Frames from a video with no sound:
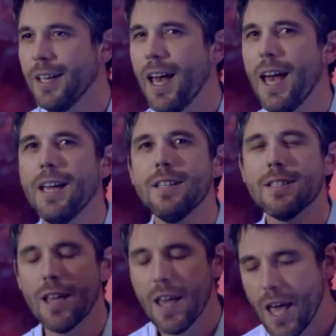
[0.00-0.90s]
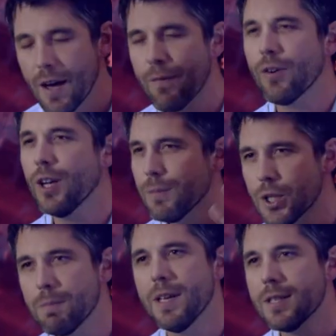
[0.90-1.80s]
and Ephraim
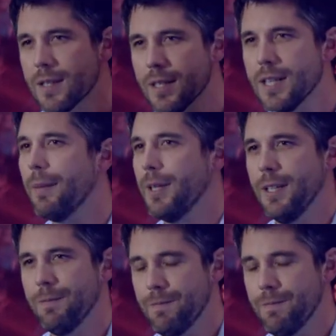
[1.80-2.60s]
spits the dummy.